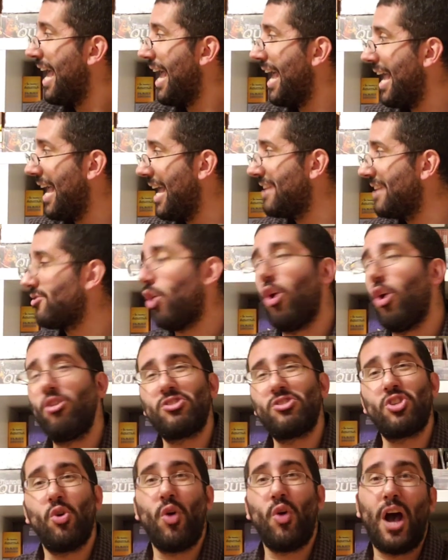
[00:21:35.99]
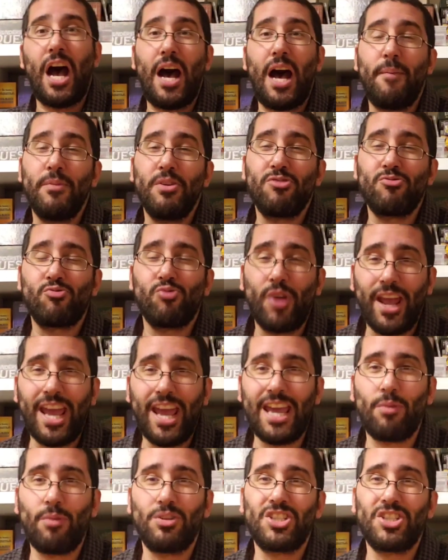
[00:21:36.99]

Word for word: and also Amun-Re,